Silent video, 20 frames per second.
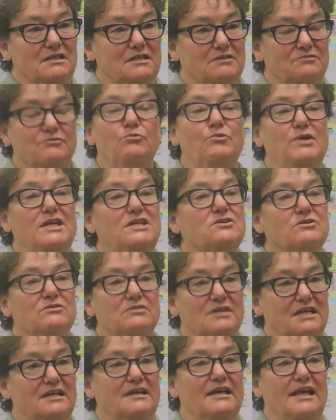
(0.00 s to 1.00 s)
if we
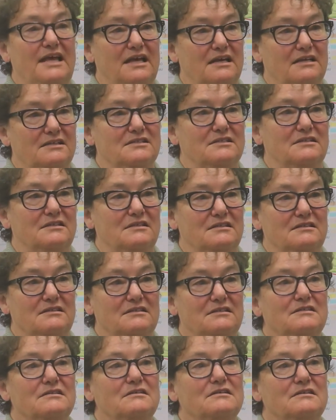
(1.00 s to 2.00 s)
don't get a handle